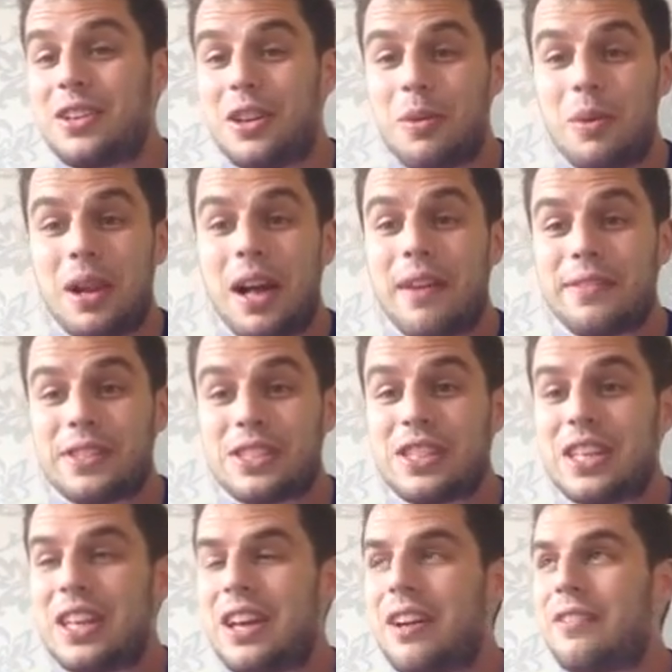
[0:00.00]
You know, we'll have to
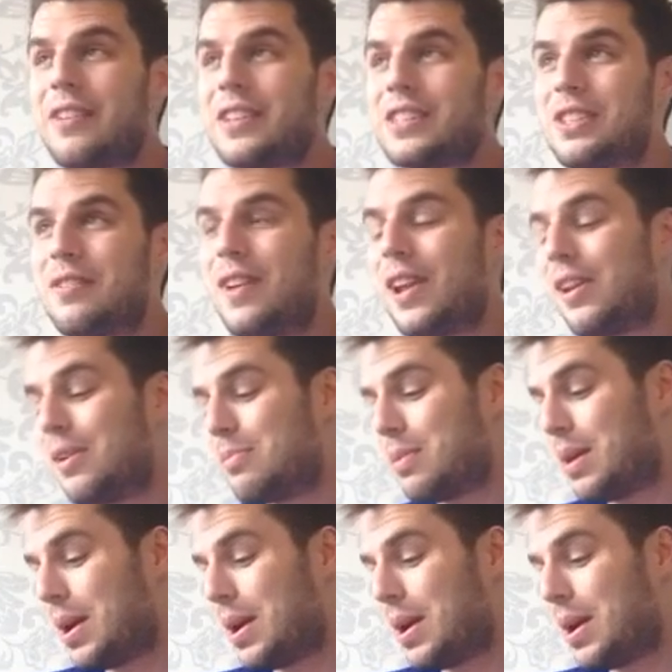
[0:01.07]
see how things develop.